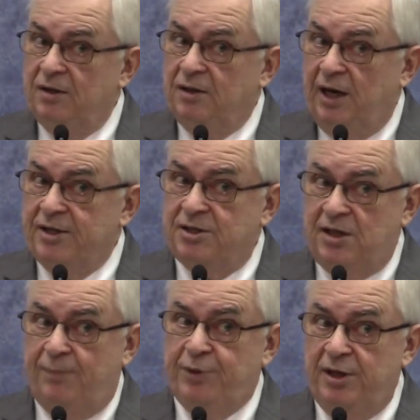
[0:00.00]
God
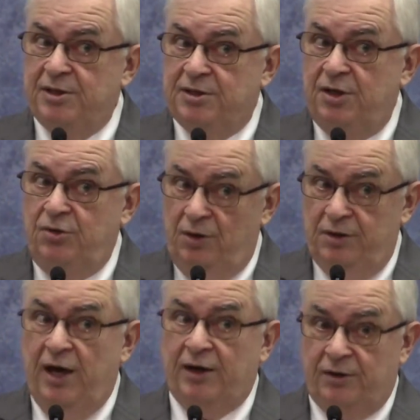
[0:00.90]
stepped in and said, you're
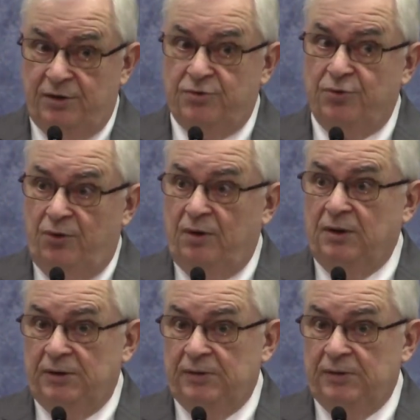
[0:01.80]
not in control.